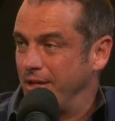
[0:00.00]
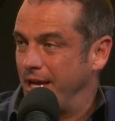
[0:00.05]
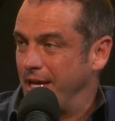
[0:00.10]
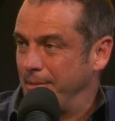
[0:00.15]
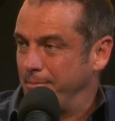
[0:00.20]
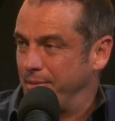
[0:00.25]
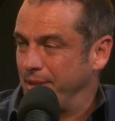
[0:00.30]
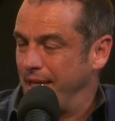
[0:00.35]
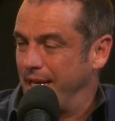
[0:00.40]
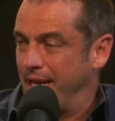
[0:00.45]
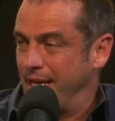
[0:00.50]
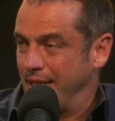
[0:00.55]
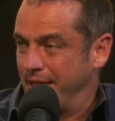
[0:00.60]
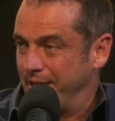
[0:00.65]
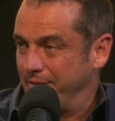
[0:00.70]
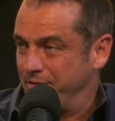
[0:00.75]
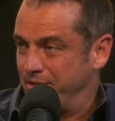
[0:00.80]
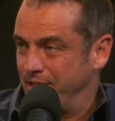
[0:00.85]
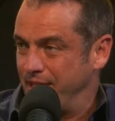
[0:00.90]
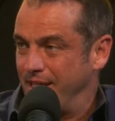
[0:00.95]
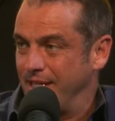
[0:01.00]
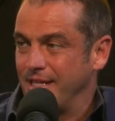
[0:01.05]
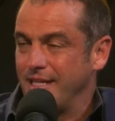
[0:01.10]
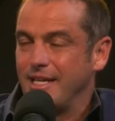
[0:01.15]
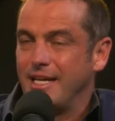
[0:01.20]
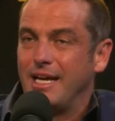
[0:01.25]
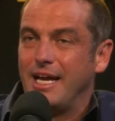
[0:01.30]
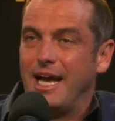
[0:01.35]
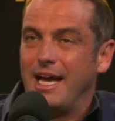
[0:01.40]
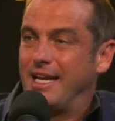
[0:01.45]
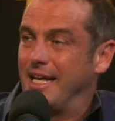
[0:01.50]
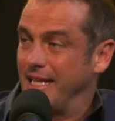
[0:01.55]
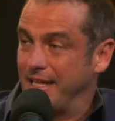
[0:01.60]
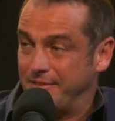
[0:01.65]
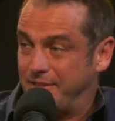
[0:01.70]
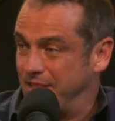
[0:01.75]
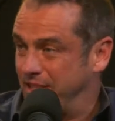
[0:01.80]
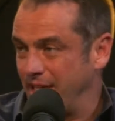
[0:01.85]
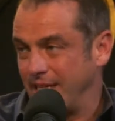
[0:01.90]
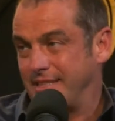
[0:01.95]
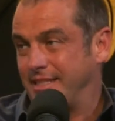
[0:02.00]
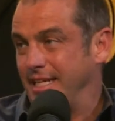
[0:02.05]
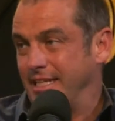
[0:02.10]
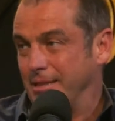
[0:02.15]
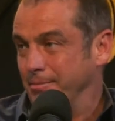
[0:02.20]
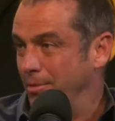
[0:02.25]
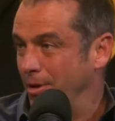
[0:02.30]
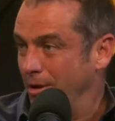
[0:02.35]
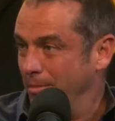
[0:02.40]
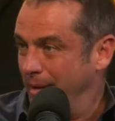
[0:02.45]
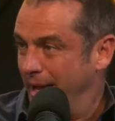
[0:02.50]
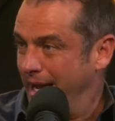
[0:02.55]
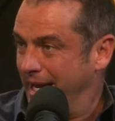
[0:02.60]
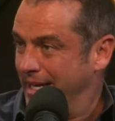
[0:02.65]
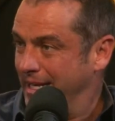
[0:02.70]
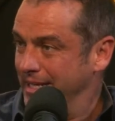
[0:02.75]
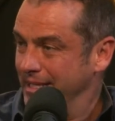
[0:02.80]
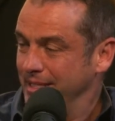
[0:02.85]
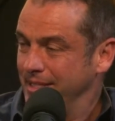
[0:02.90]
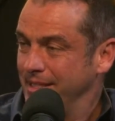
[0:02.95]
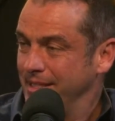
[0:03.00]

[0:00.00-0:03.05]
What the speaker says: on how to play LAFC, and LAFC's got to take the ball back.